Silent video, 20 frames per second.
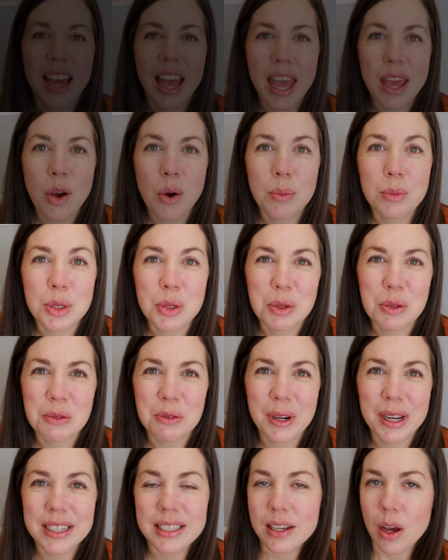Hey homeschool
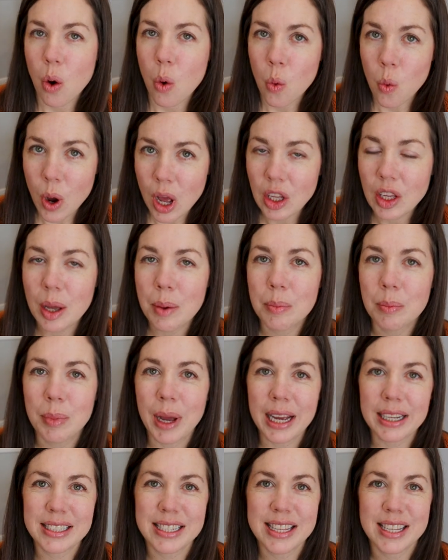friends, welcome
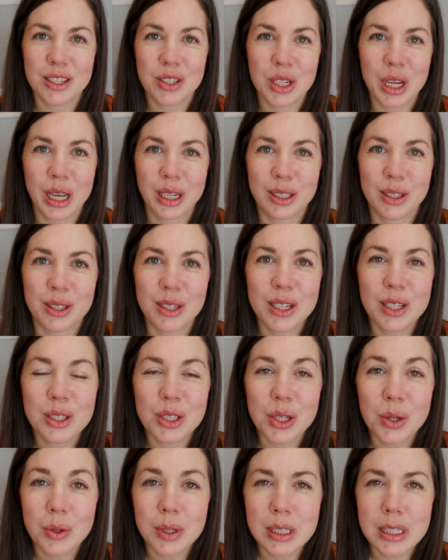back to the channel.
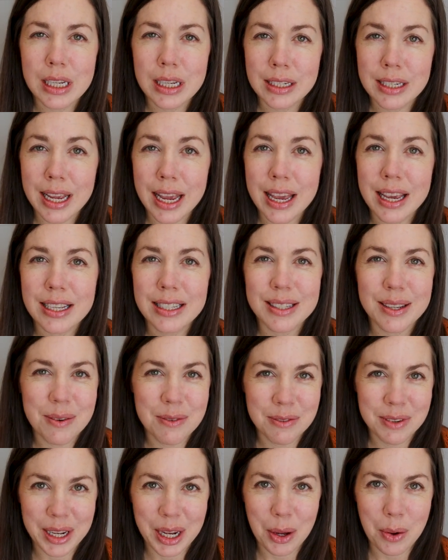So in today's
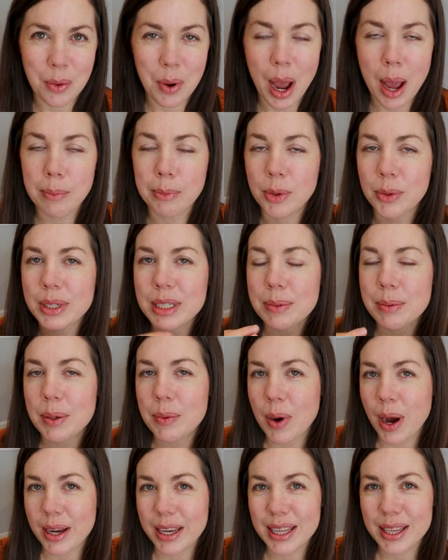video, I'm going to
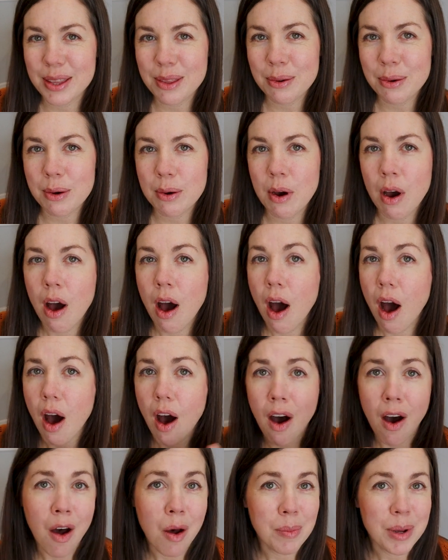be walking through
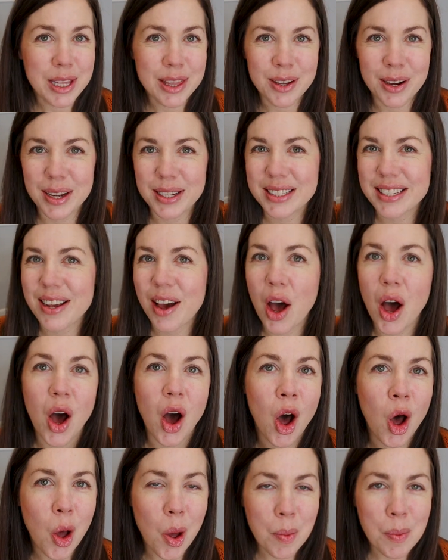all my thoughts,
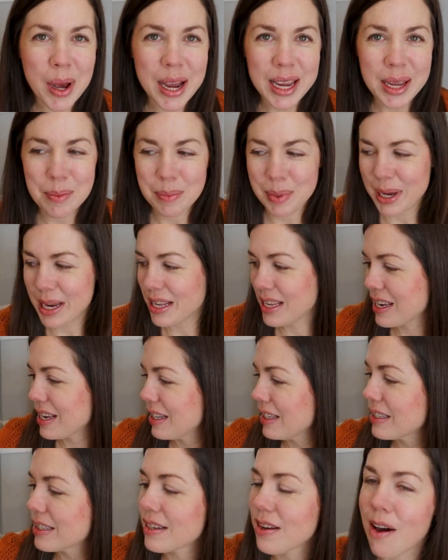all my
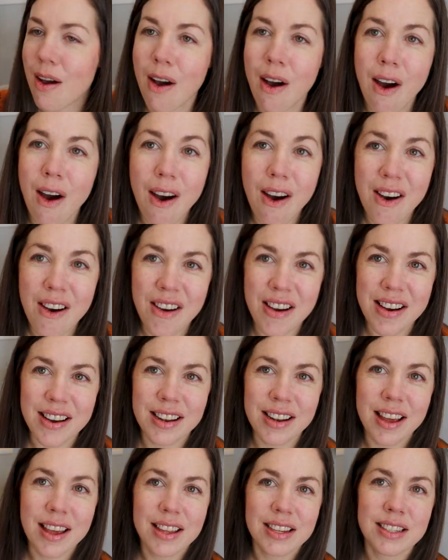opinions
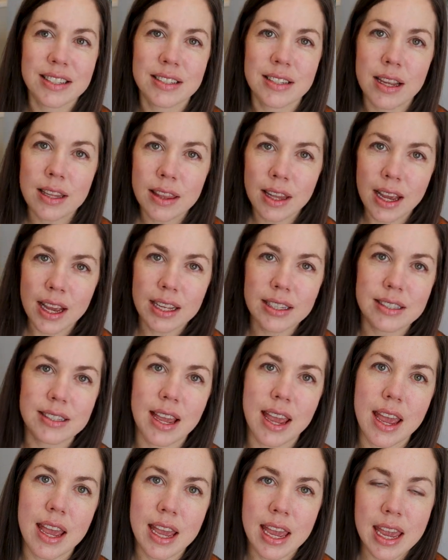on
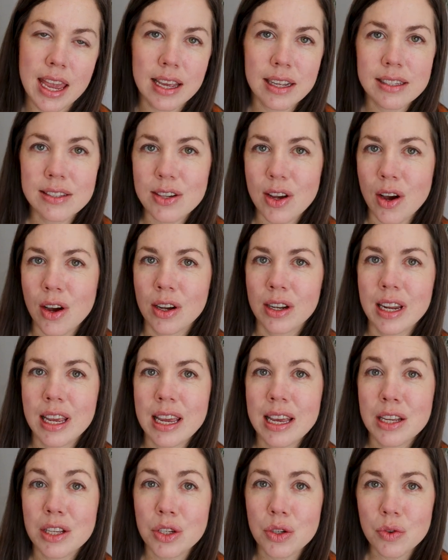Sonlight's hands-on
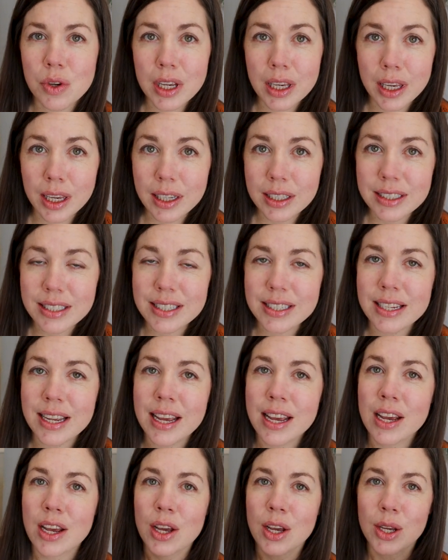history kits.
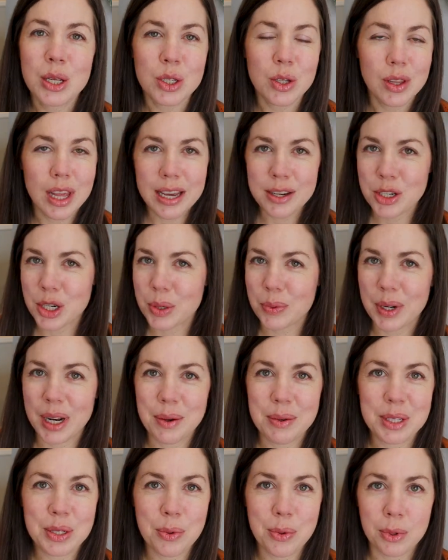So last year when
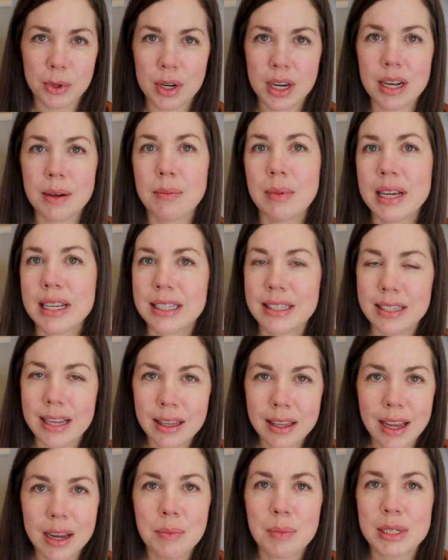I was ordering my
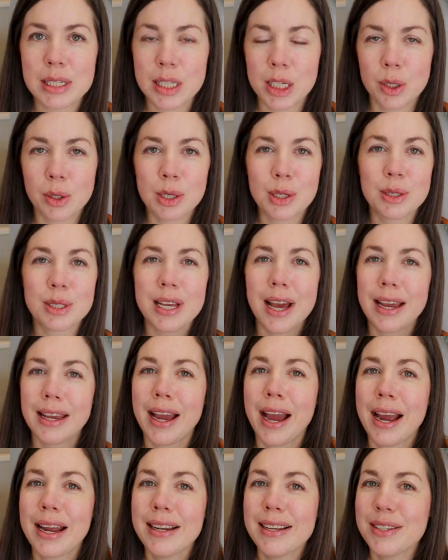Sonlight materials, I
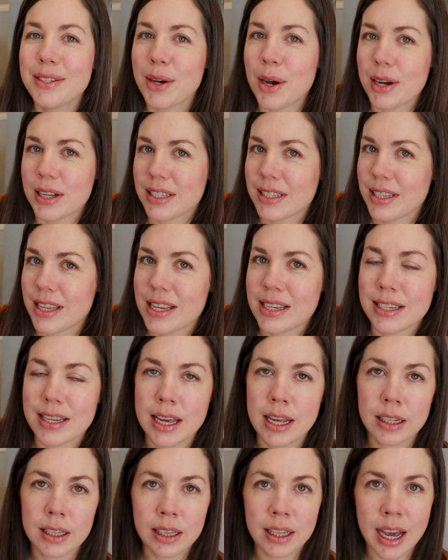kind of tossed this
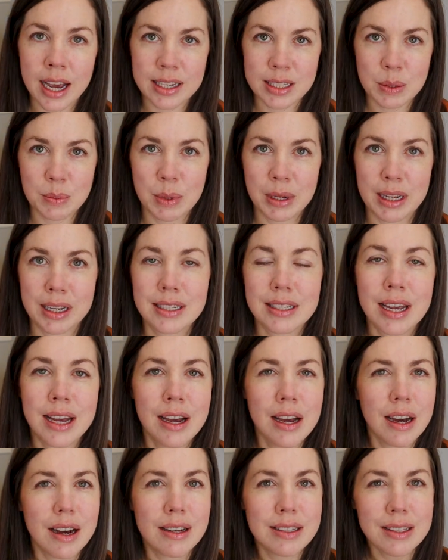in last minute.
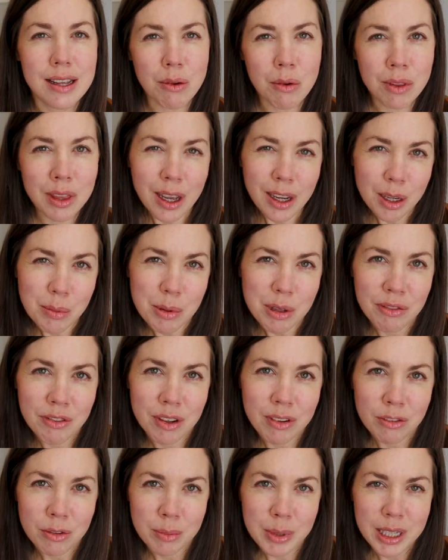I was like, well, that could be
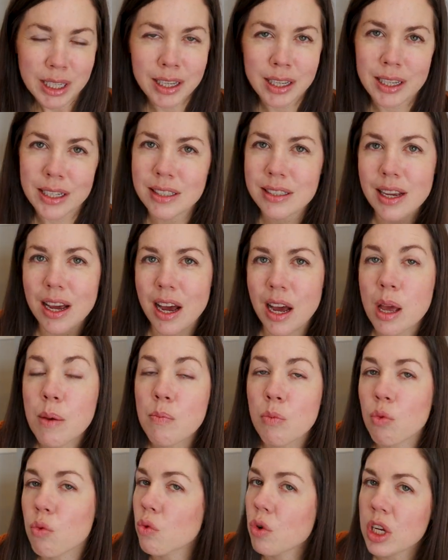fun for my kids.
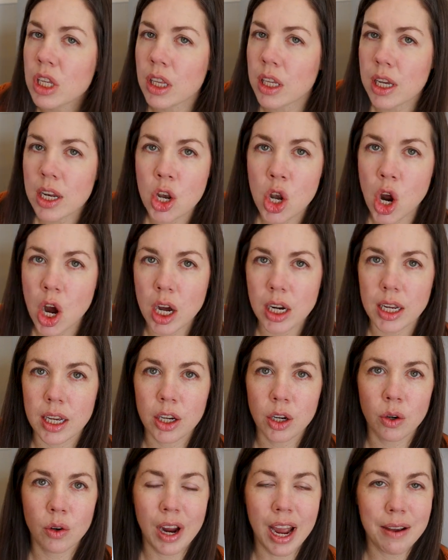I'm really not
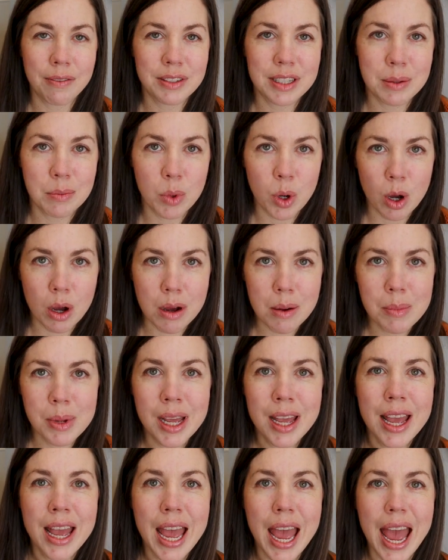a crafty
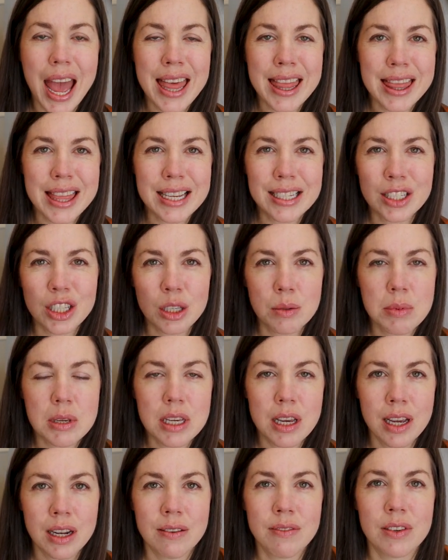mom, and this could
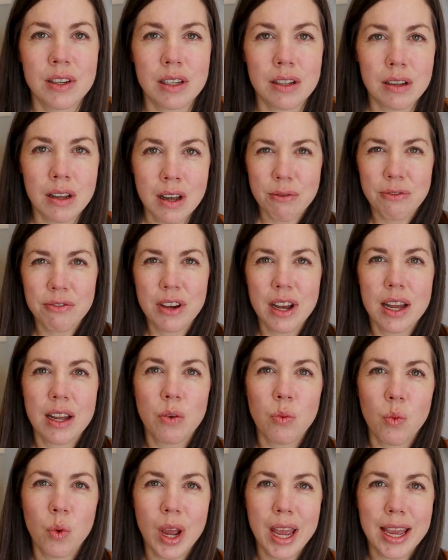be kind of a
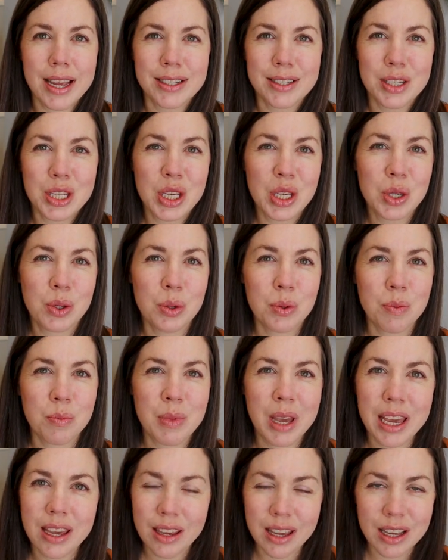fun way to
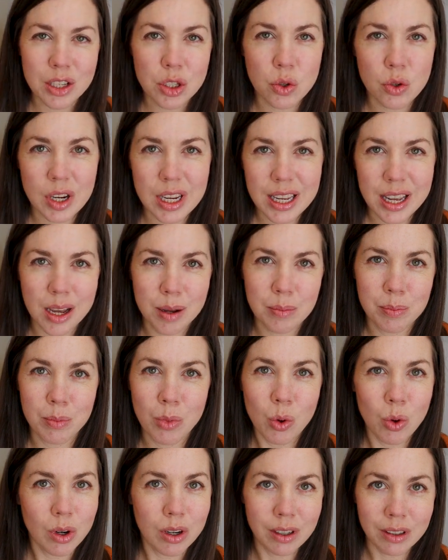make history come
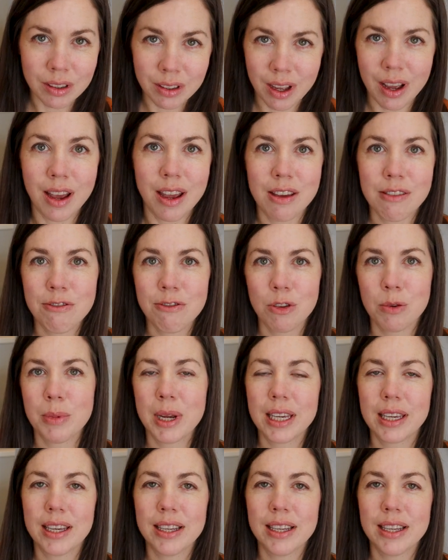more alive for my